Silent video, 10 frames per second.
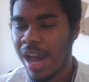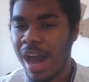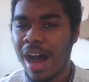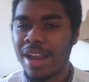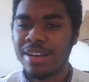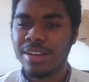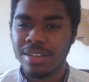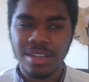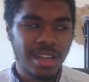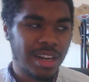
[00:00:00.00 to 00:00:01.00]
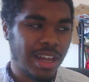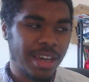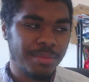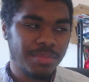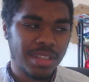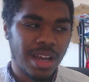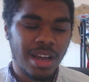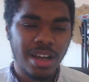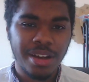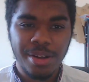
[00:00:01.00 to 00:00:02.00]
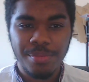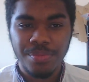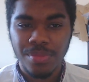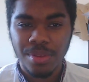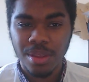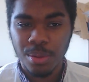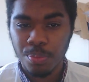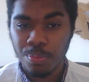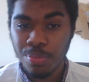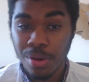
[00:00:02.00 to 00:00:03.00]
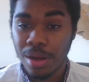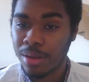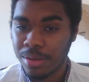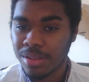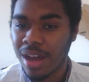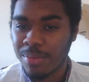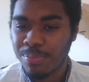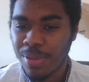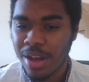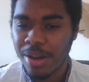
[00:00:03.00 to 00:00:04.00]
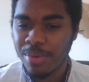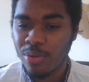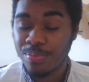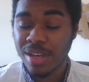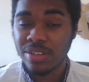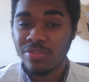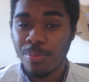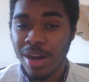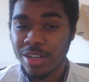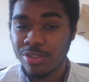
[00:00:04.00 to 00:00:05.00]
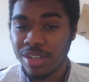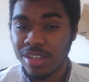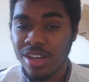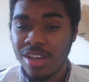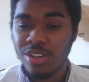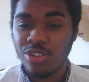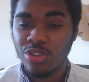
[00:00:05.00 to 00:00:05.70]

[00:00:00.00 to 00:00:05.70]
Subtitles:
and claimed that it would be best for Patrick to